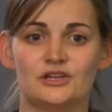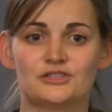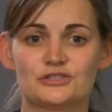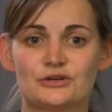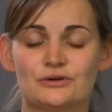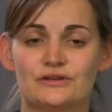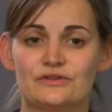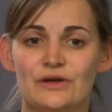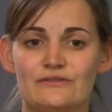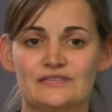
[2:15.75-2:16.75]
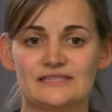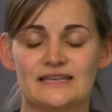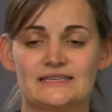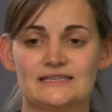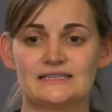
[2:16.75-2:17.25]
So if you have the
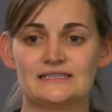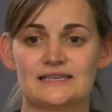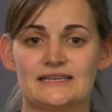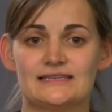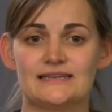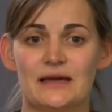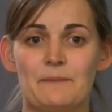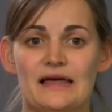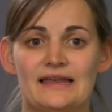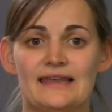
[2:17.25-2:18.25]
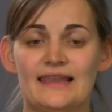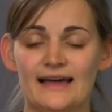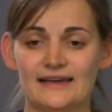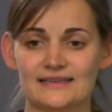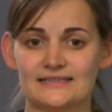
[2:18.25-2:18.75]
sentence der Mann
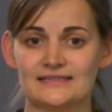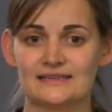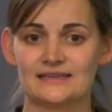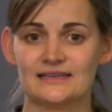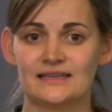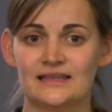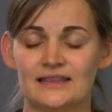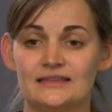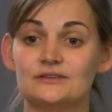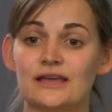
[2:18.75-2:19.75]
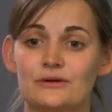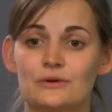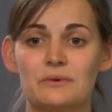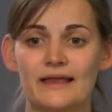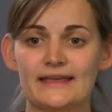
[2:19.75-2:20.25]
lacht, then you can
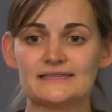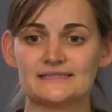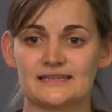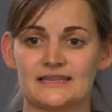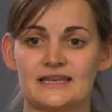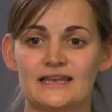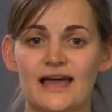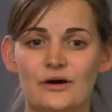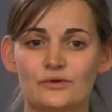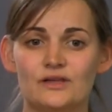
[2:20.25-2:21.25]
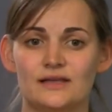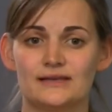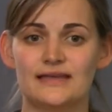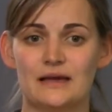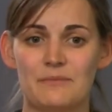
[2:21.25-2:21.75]
replace the noun
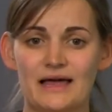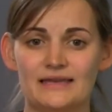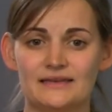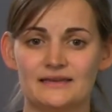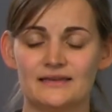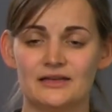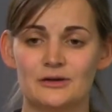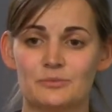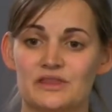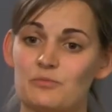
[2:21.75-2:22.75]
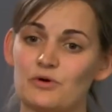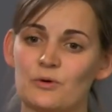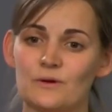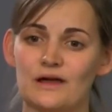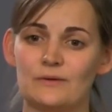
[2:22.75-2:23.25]
der Mann by the
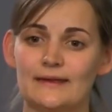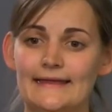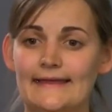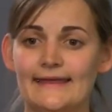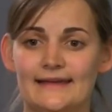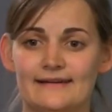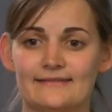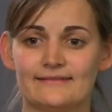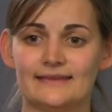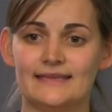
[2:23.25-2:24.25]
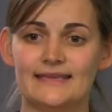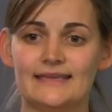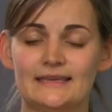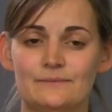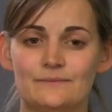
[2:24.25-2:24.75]
pronoun er,
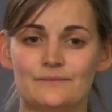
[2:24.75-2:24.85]
he.